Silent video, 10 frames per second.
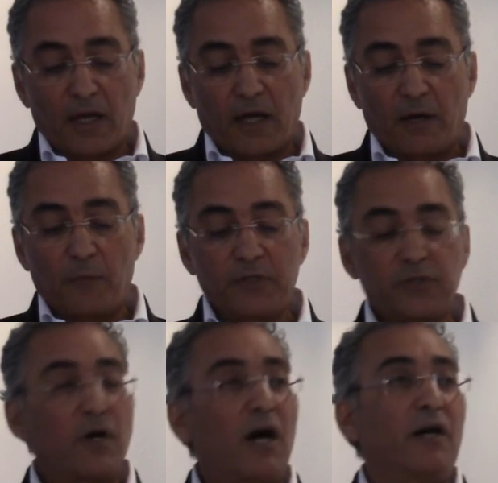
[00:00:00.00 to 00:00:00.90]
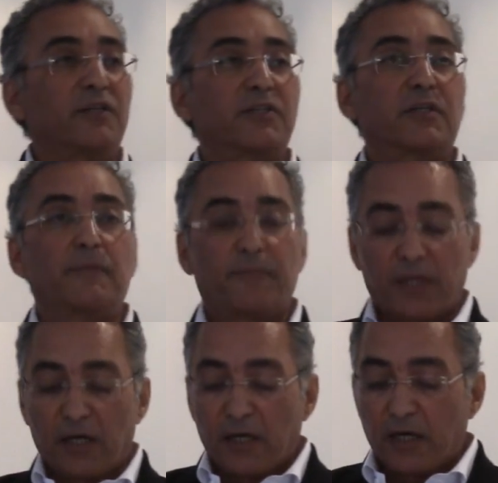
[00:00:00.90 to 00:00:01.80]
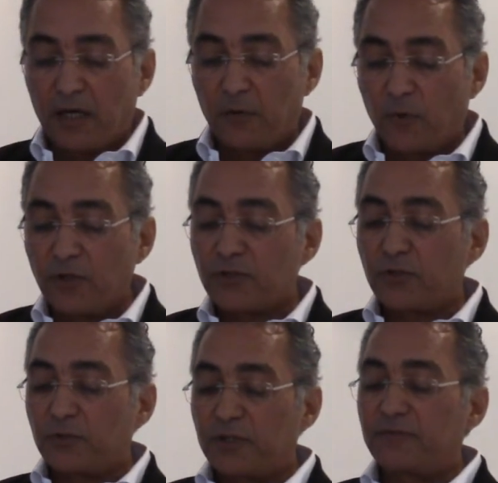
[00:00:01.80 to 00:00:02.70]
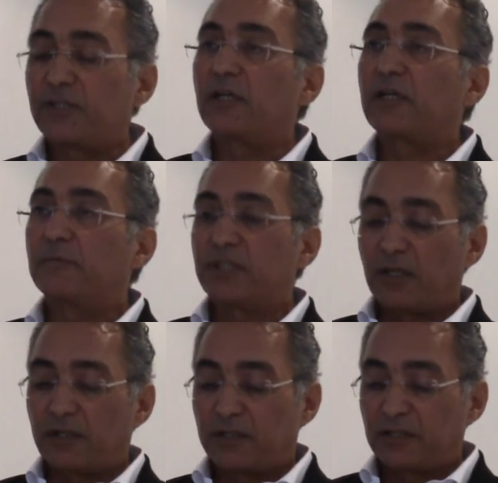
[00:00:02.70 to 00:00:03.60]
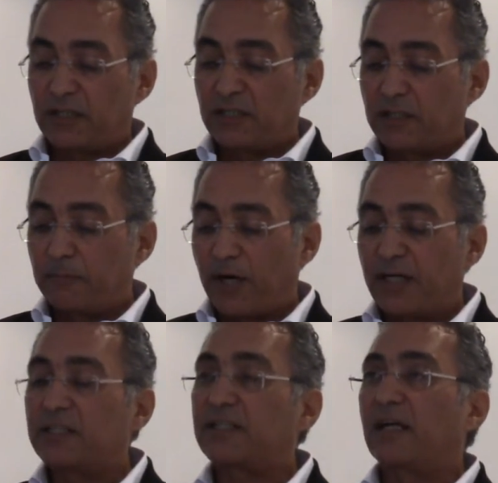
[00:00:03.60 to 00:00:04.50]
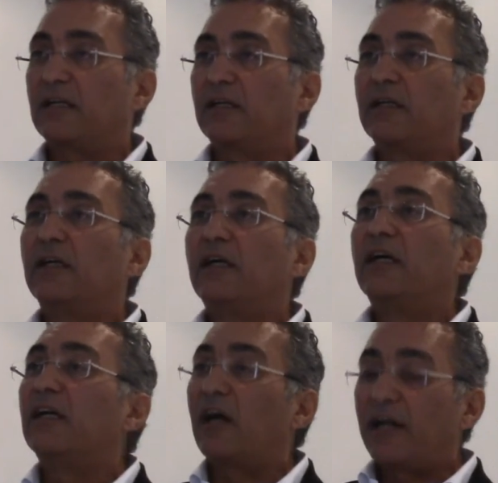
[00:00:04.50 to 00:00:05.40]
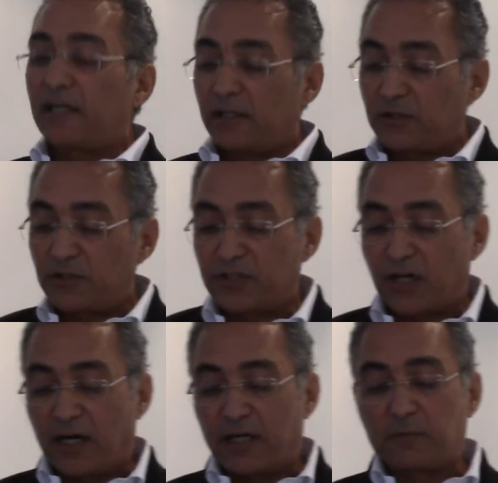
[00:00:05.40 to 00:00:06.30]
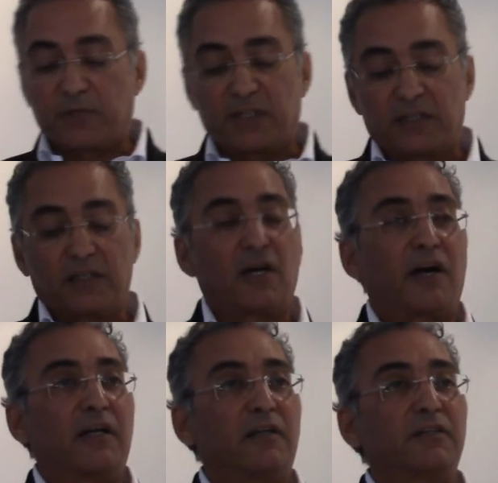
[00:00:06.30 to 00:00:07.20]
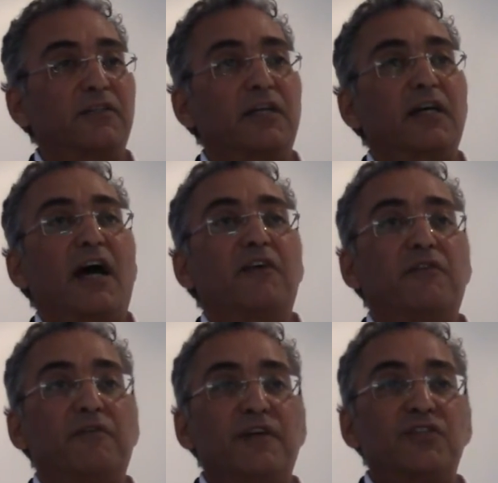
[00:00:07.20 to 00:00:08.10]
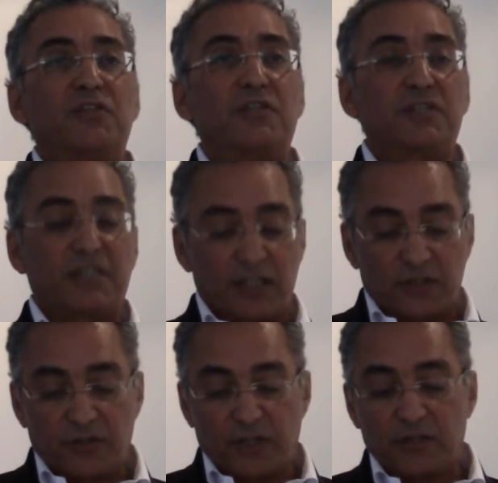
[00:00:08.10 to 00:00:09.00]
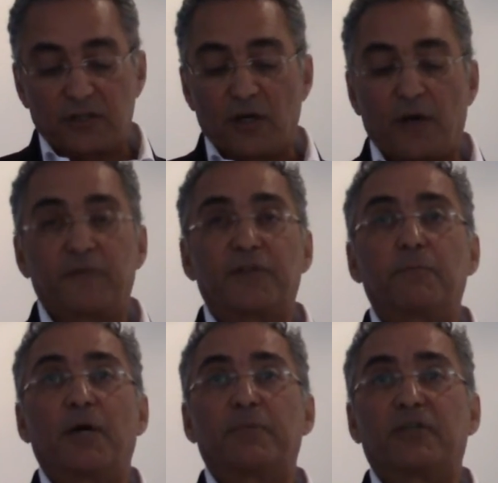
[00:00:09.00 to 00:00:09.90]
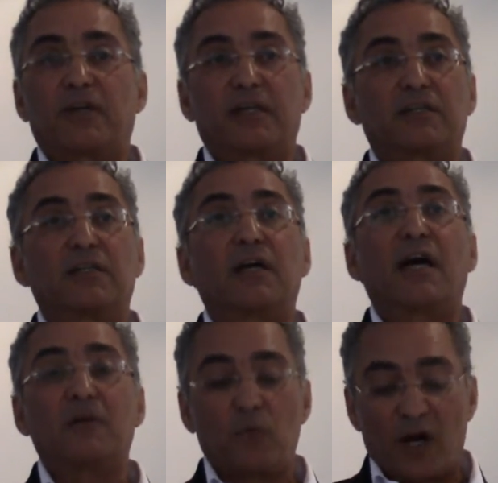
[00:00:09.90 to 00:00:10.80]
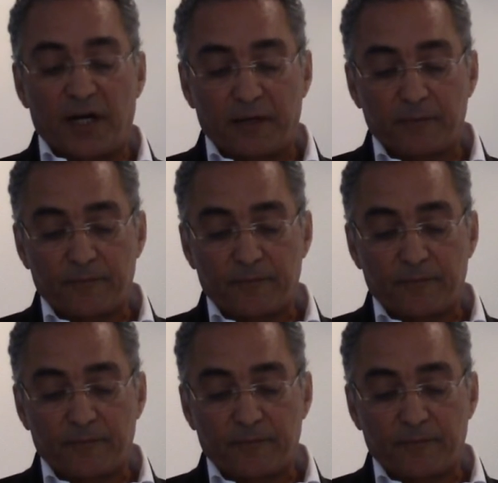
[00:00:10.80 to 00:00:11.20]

And I want to ask, in what sorts of circumstances is the bystander likely to side with the denials and revisionist histories of the perpetrator, and why?